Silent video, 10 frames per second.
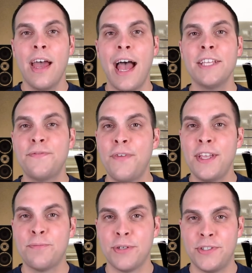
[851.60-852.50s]
S
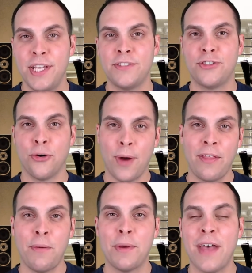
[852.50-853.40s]
phase proceeds
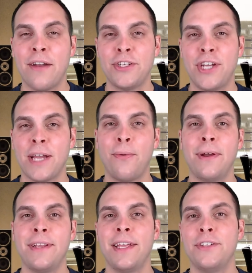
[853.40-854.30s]
directly without a
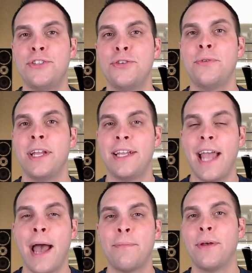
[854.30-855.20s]
checkpoint into
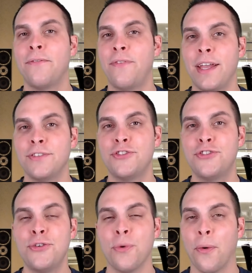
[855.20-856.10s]
gap phase
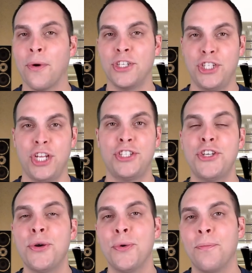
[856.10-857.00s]
2, or
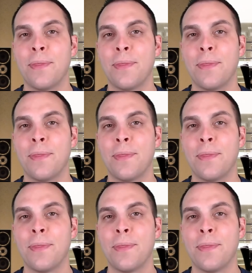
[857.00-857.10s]
G2.